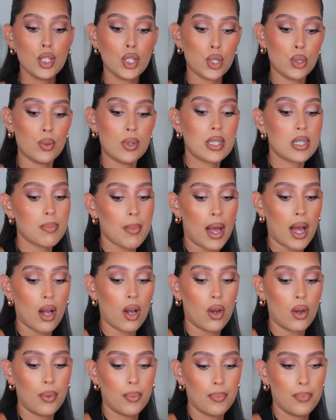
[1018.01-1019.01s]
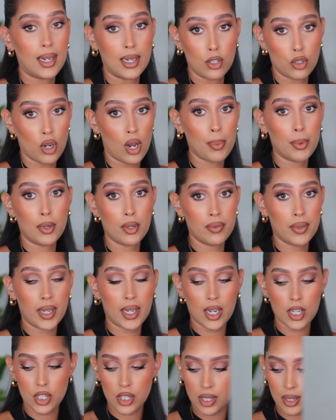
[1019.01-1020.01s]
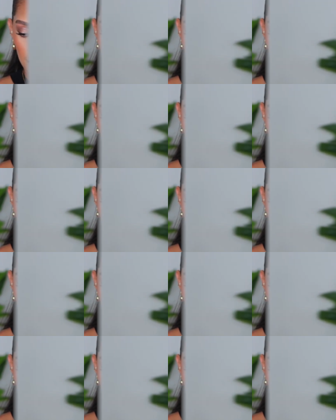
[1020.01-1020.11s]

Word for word: to smell like a tropical vacation.